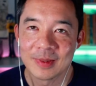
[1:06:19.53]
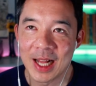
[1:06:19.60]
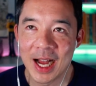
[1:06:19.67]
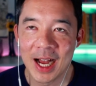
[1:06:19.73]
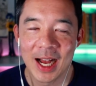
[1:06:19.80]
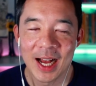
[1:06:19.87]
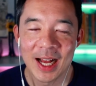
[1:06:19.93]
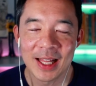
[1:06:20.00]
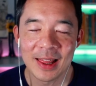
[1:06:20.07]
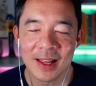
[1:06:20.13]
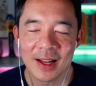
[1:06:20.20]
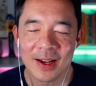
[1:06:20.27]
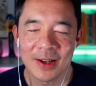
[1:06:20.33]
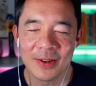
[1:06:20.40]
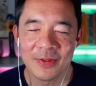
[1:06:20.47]
I
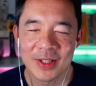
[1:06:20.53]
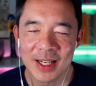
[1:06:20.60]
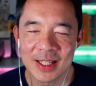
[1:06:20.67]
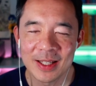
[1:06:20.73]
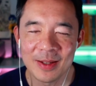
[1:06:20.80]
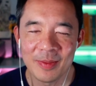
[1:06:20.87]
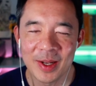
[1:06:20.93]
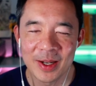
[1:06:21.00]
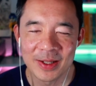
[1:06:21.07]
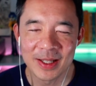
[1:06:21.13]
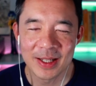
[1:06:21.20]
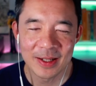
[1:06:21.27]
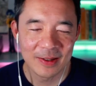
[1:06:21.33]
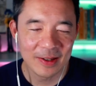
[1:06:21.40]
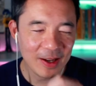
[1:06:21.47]
love Jason
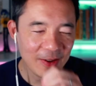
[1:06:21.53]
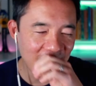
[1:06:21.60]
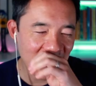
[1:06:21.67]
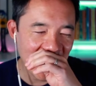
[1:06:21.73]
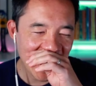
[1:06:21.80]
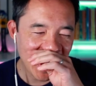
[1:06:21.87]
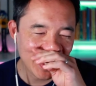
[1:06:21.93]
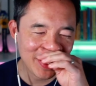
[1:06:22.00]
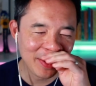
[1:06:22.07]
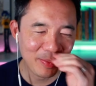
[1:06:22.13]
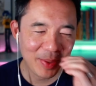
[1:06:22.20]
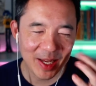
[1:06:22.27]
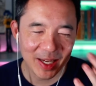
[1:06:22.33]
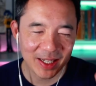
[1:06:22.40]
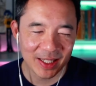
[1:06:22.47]
Pearson. If I had to
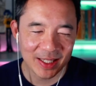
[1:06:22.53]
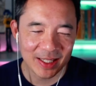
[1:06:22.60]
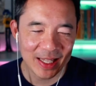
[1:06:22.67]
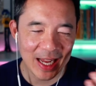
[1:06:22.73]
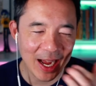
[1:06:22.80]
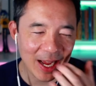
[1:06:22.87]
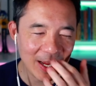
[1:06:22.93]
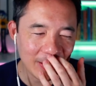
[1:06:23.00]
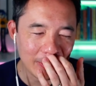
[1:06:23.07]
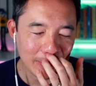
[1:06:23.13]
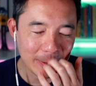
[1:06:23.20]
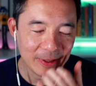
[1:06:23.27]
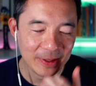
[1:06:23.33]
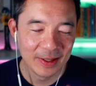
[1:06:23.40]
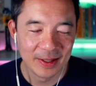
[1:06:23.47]
pick a
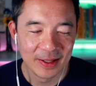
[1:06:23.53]
style,